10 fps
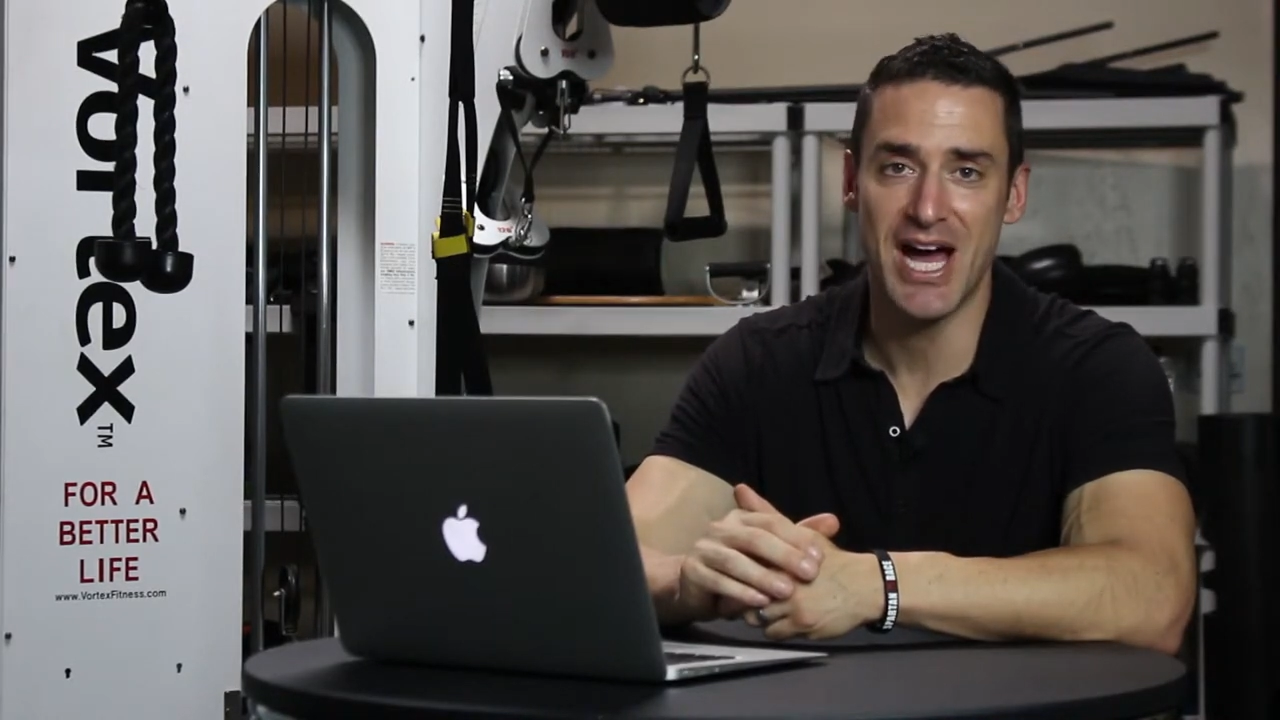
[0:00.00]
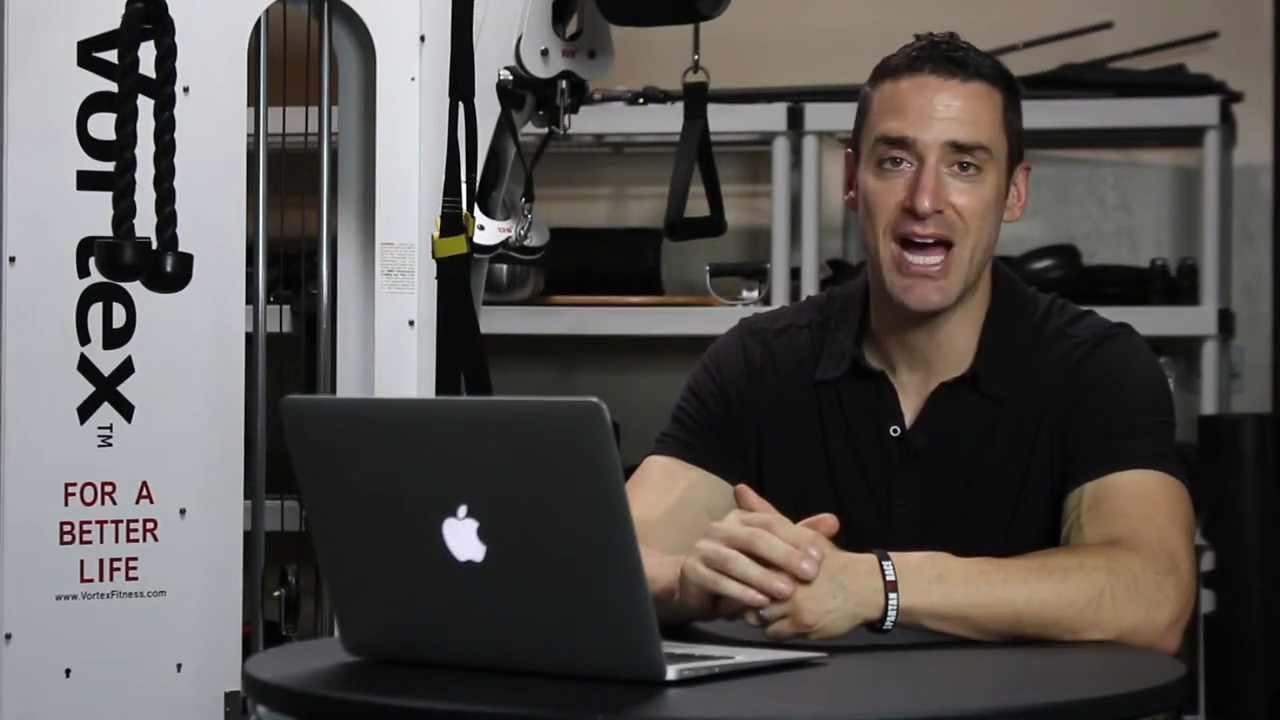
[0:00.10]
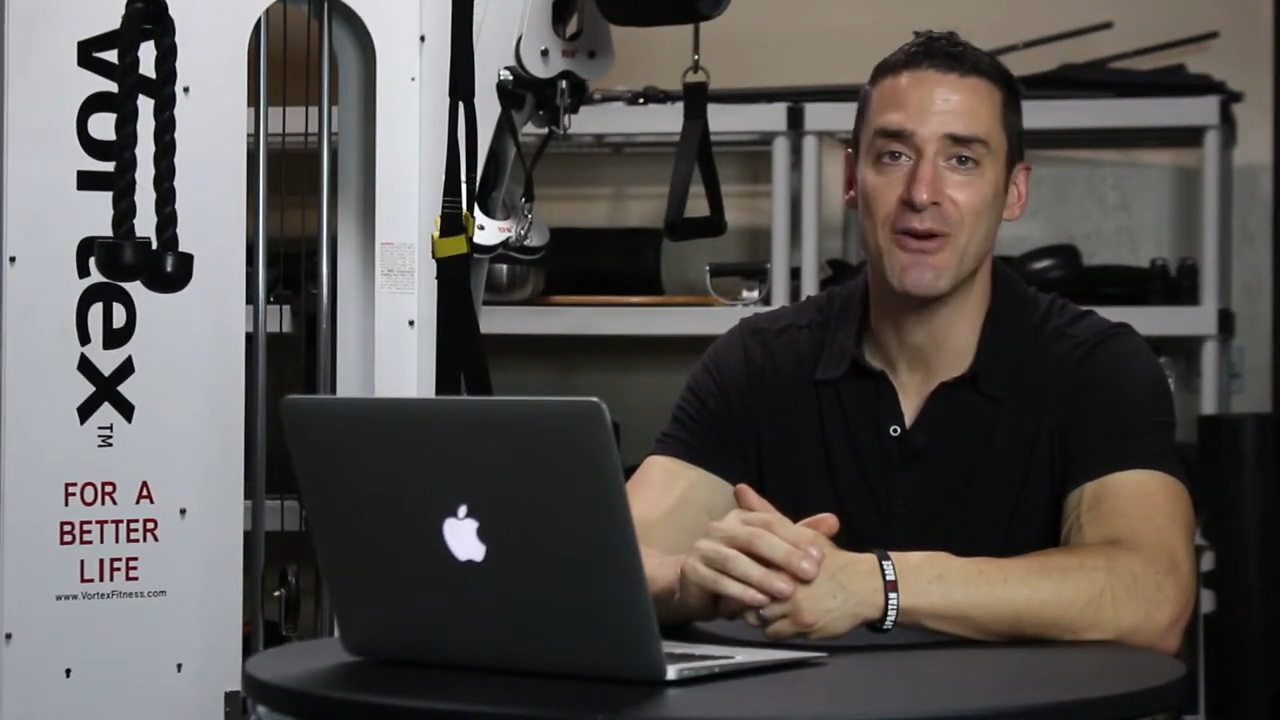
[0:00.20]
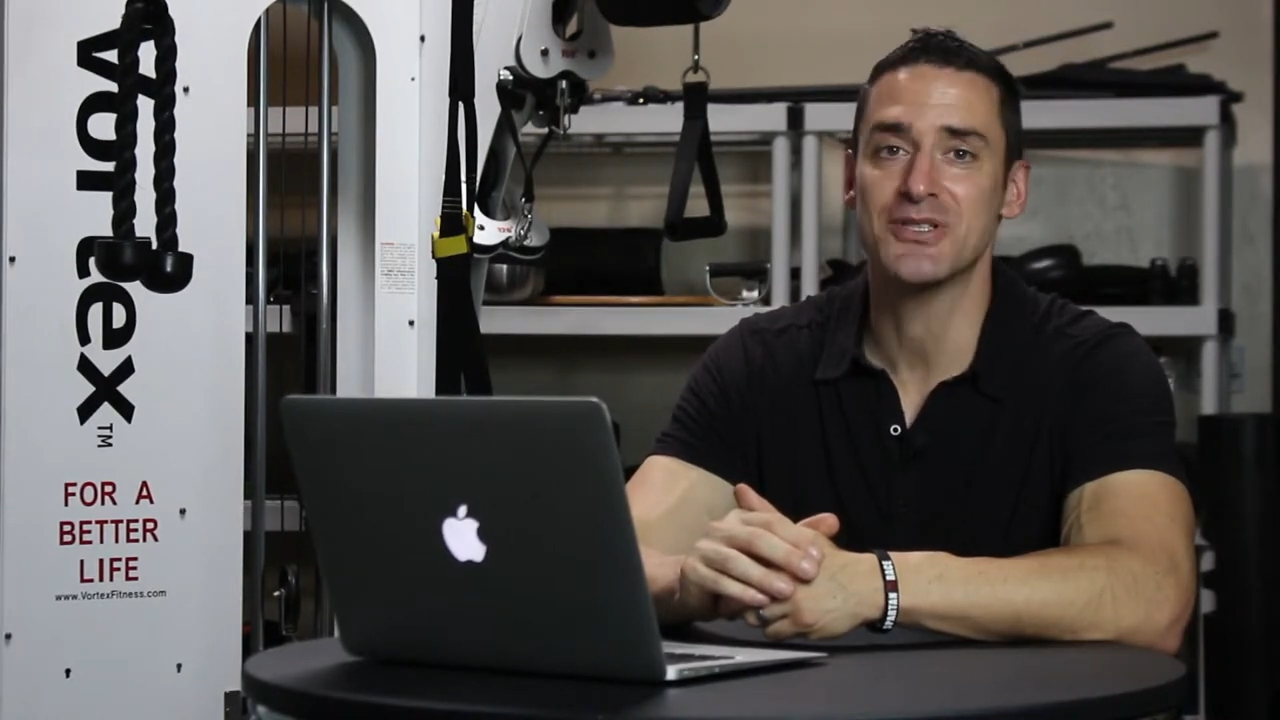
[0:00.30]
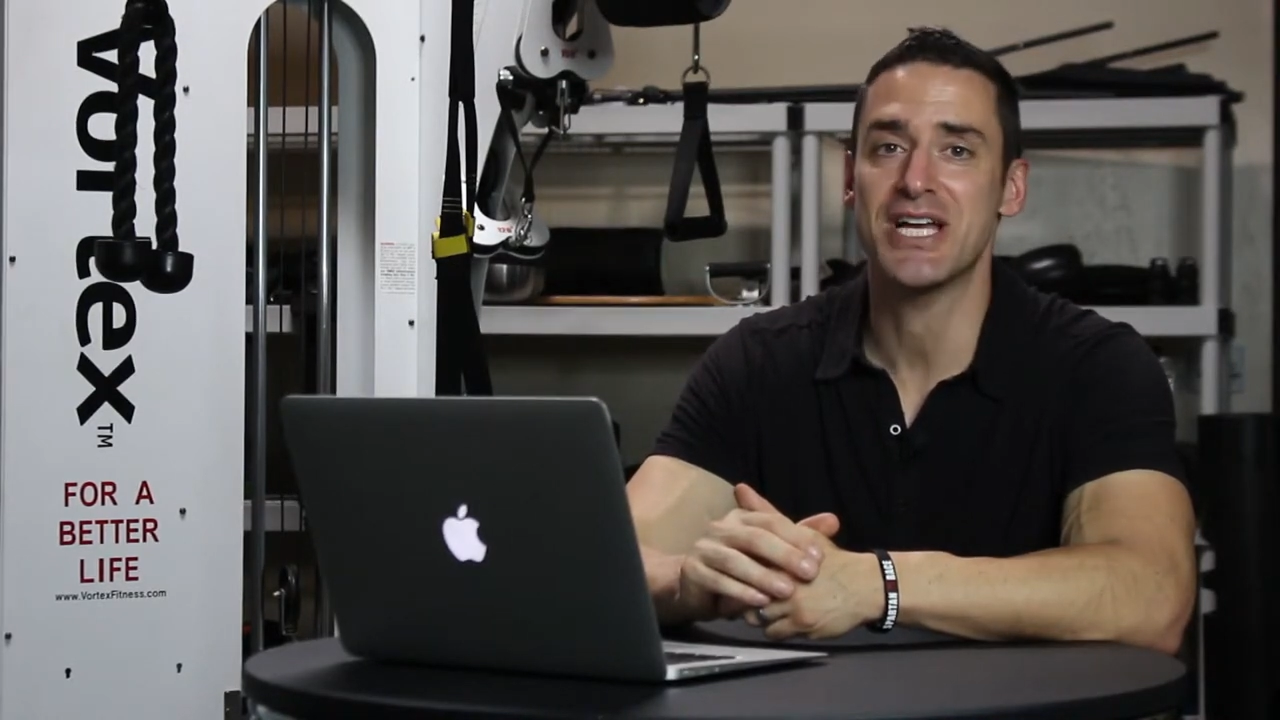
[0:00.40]

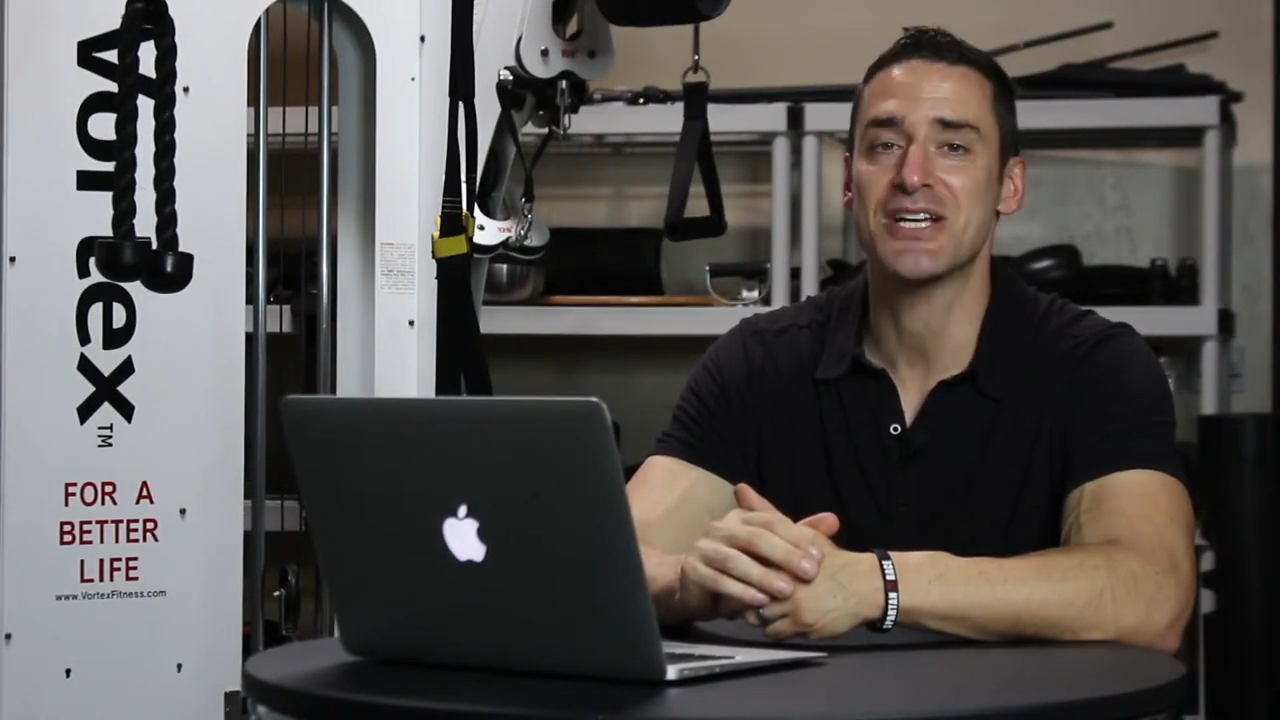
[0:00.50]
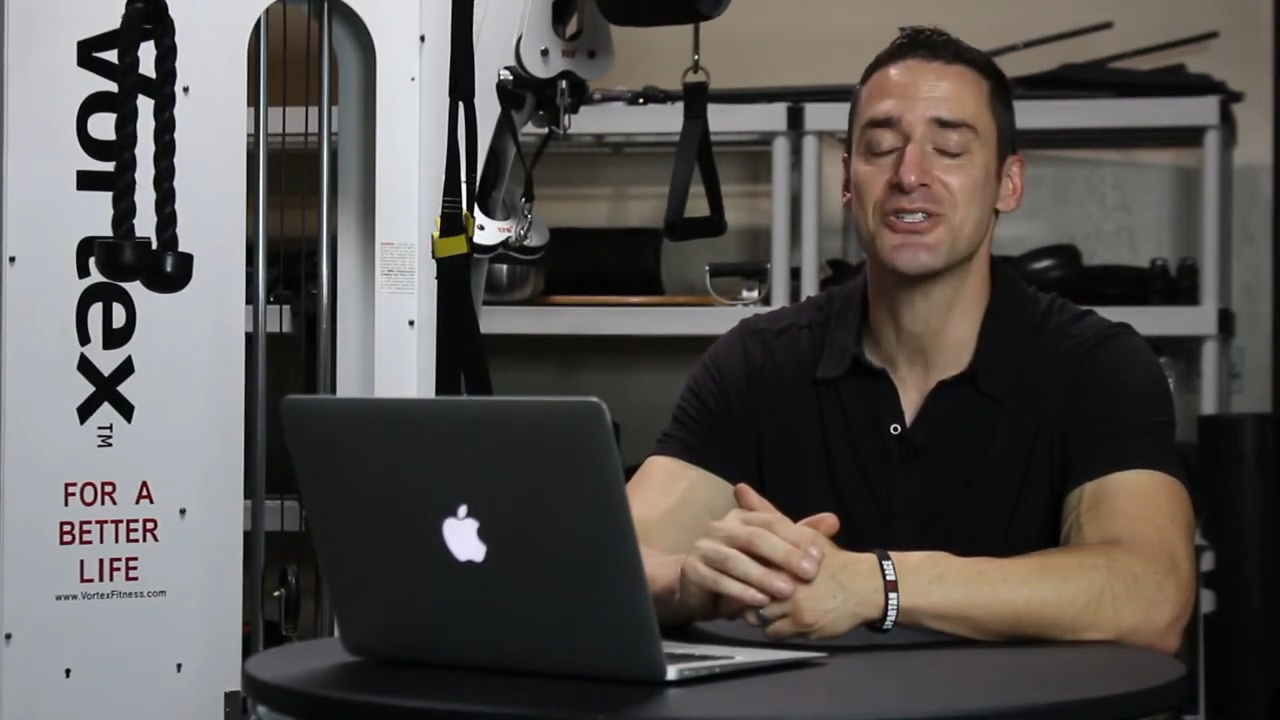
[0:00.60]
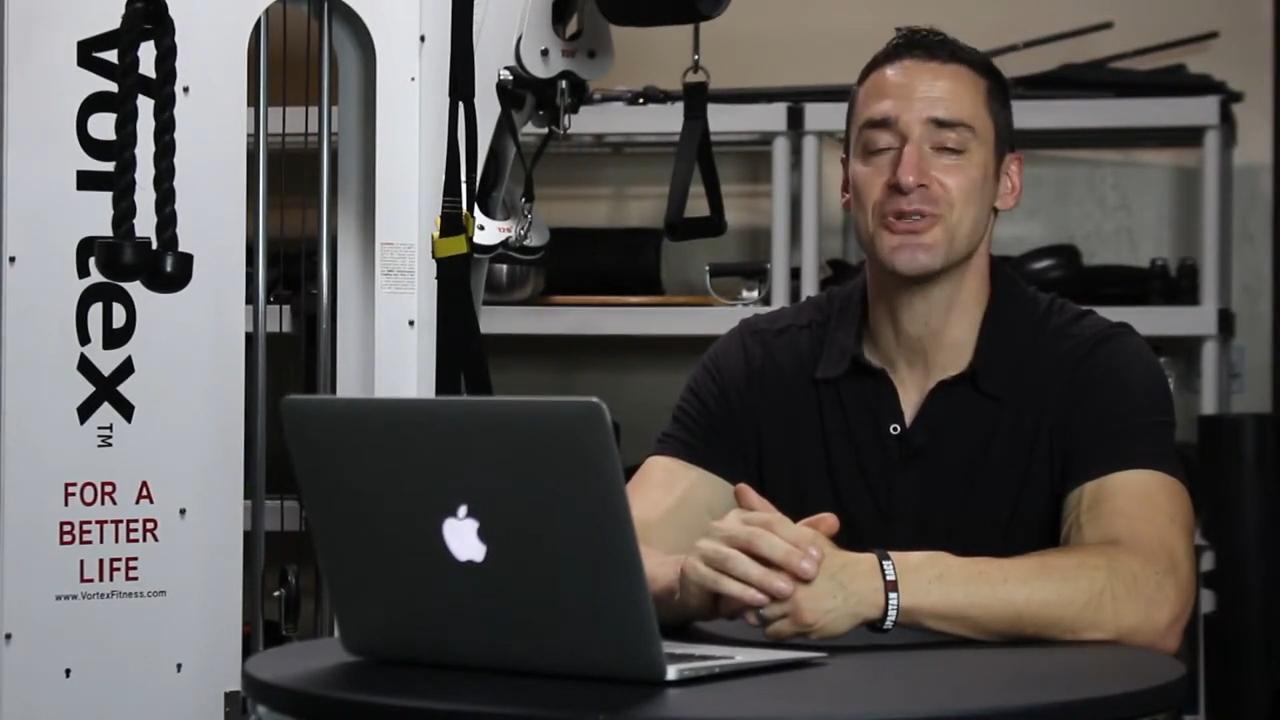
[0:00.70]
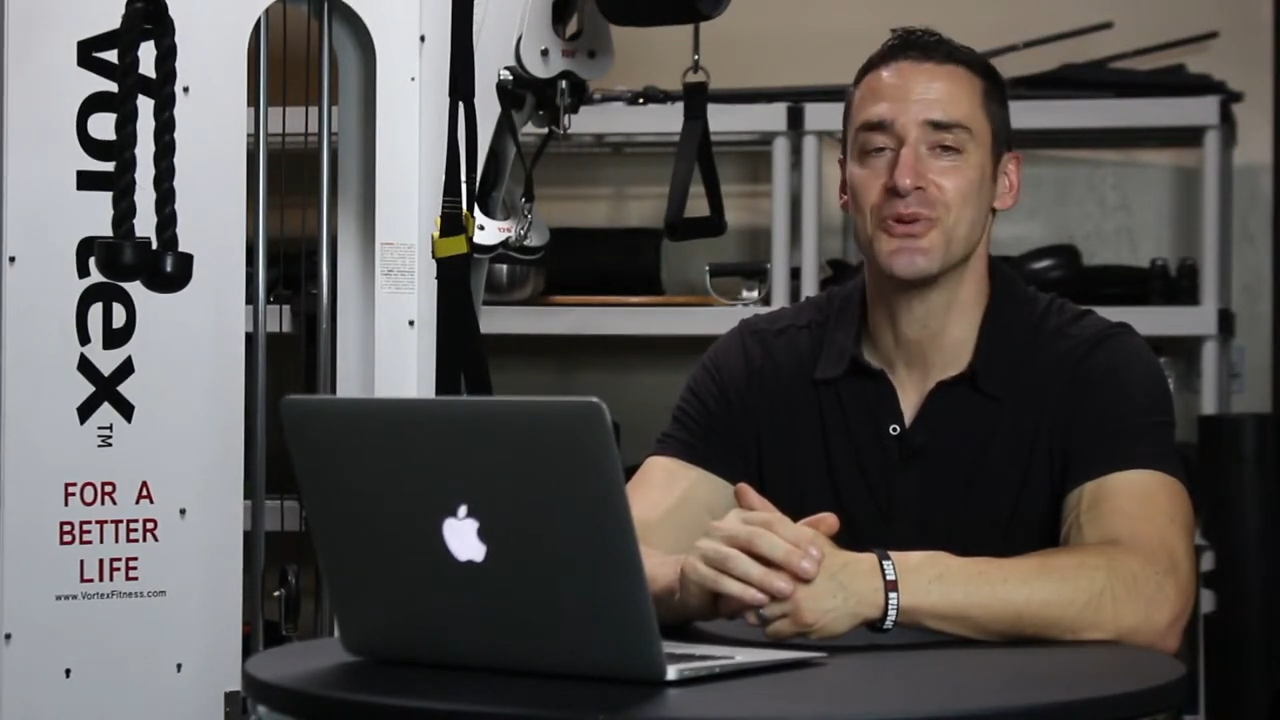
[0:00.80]
I was actually